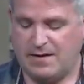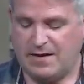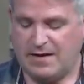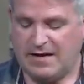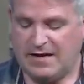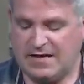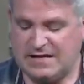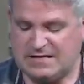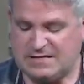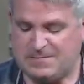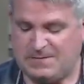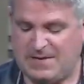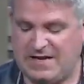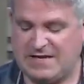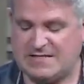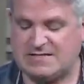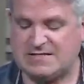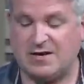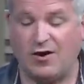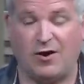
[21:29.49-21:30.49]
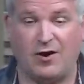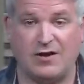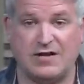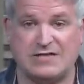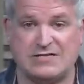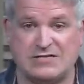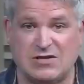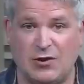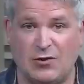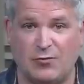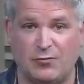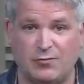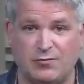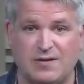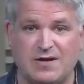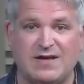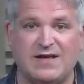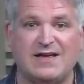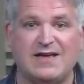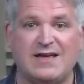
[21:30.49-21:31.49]
He speaks on his own.
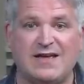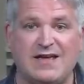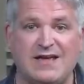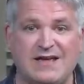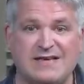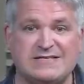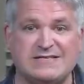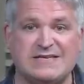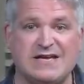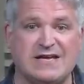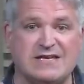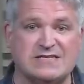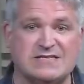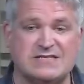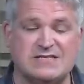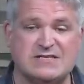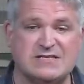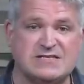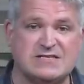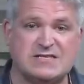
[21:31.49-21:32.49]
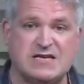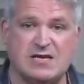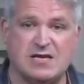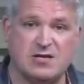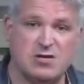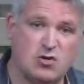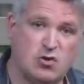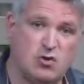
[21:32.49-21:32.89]
He says to the sea,